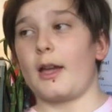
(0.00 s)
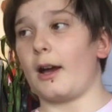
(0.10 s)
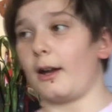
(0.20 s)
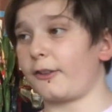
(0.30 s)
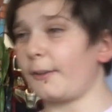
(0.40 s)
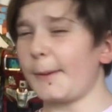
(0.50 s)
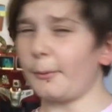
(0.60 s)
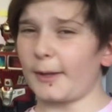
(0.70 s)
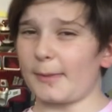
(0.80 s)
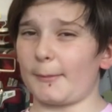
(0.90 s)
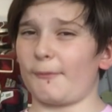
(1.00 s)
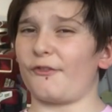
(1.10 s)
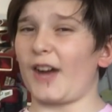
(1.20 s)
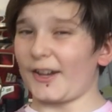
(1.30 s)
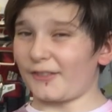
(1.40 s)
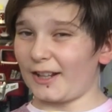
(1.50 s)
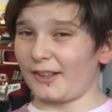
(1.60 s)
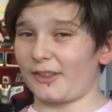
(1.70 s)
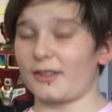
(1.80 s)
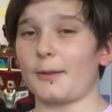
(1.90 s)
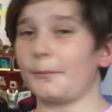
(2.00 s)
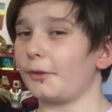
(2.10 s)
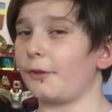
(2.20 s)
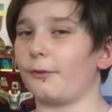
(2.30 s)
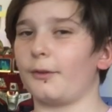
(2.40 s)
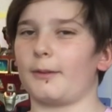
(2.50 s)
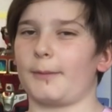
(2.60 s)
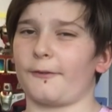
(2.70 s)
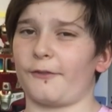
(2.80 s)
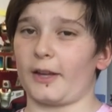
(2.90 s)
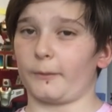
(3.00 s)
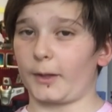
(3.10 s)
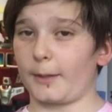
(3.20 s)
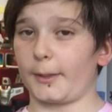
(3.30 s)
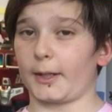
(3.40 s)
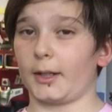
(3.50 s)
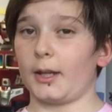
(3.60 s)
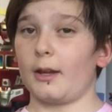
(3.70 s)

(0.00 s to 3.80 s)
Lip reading: Some people keep them in 5 gallons and I'm not a really big fan of keeping